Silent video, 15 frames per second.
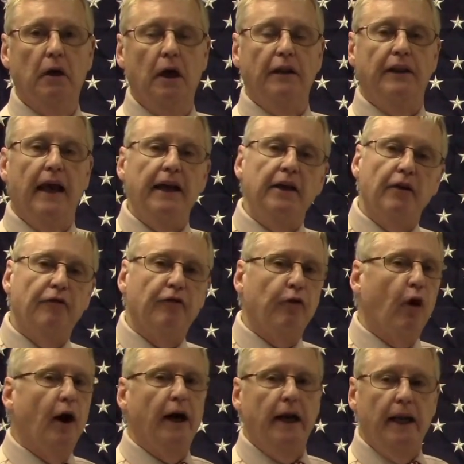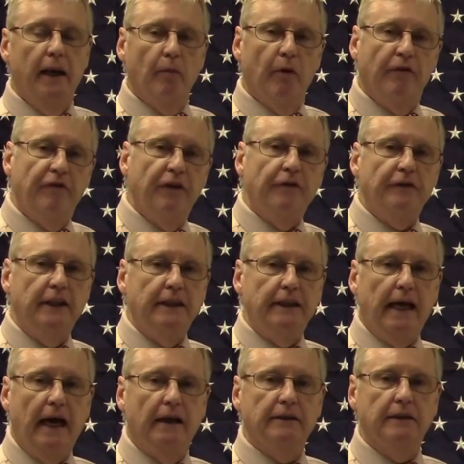They defrauded him of
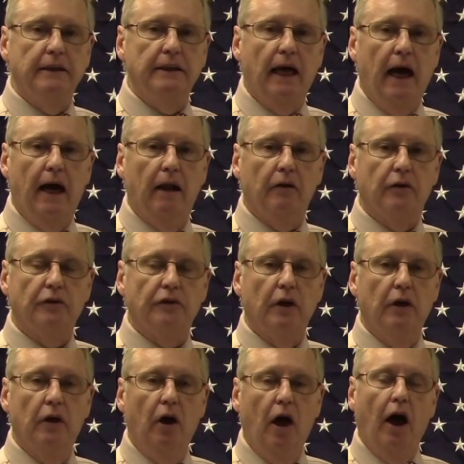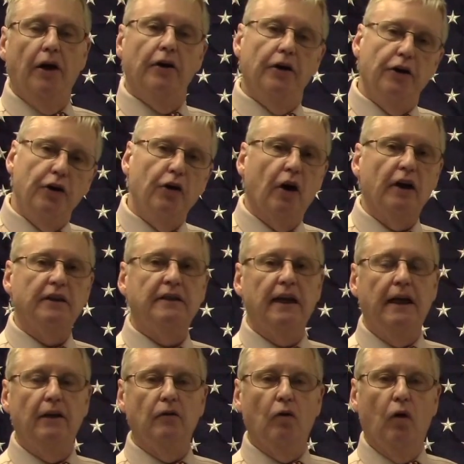$50,000. Under New York
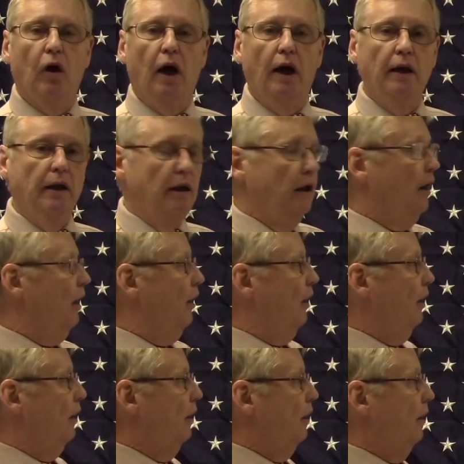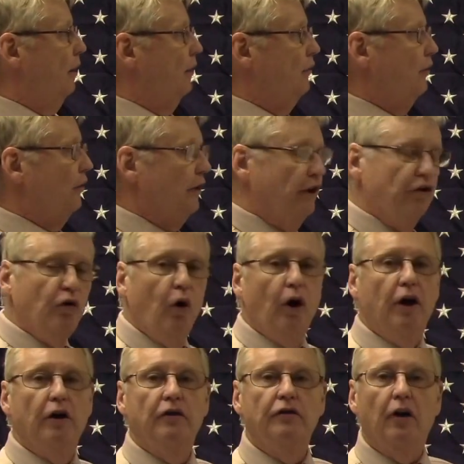state law, these
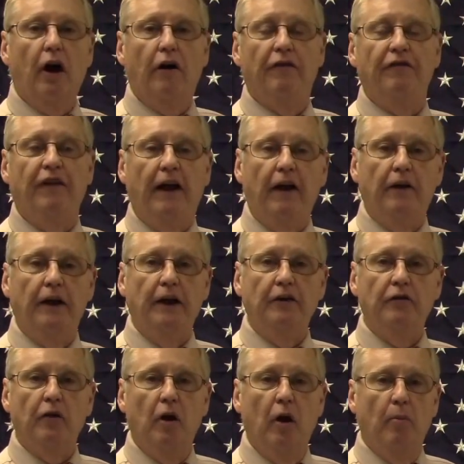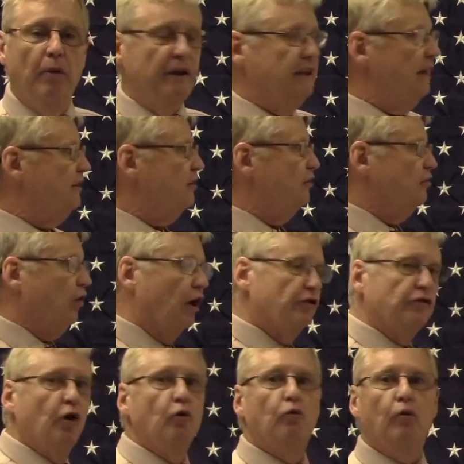orders are felonies, but this is
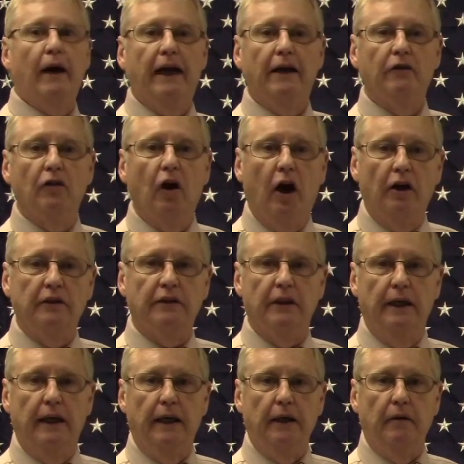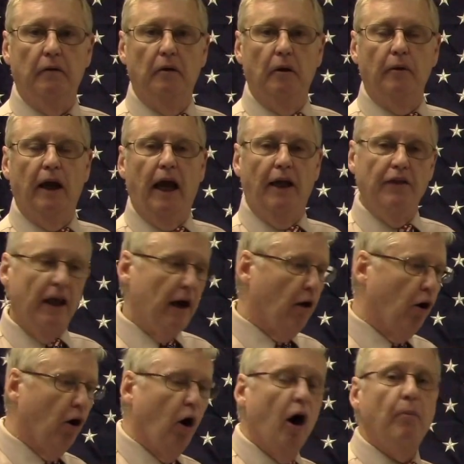also grand larceny. And they
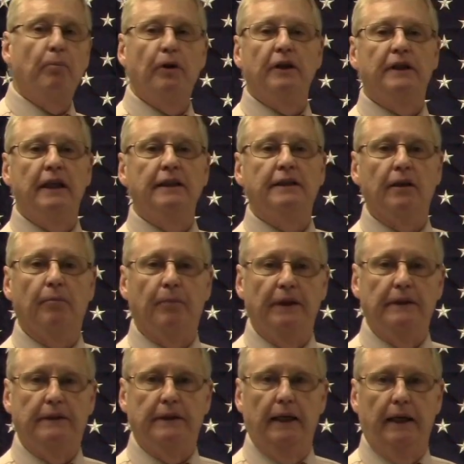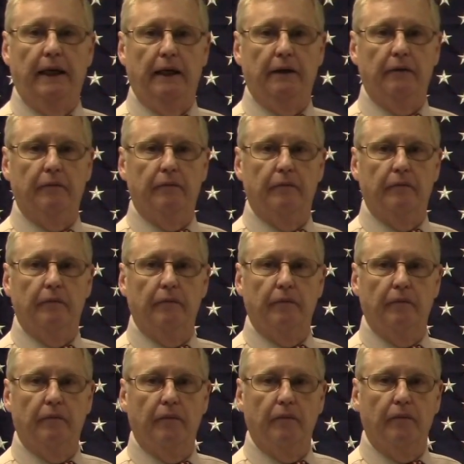are all participants in it.
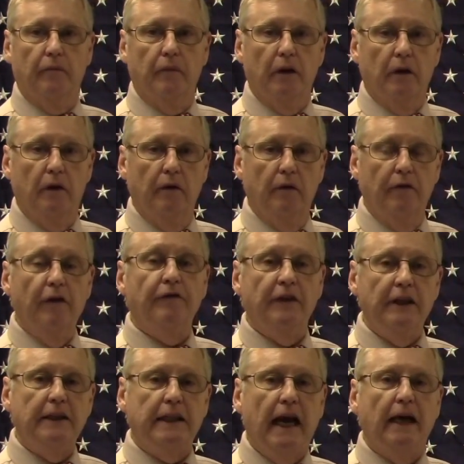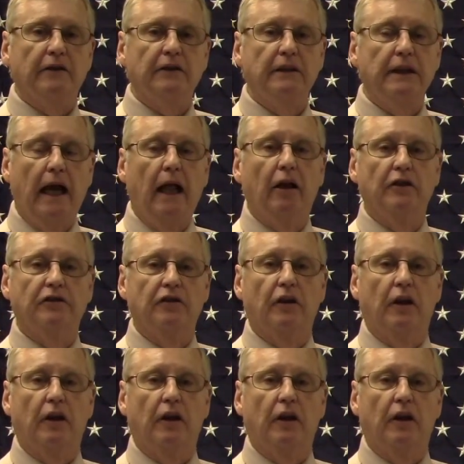$50,000 is a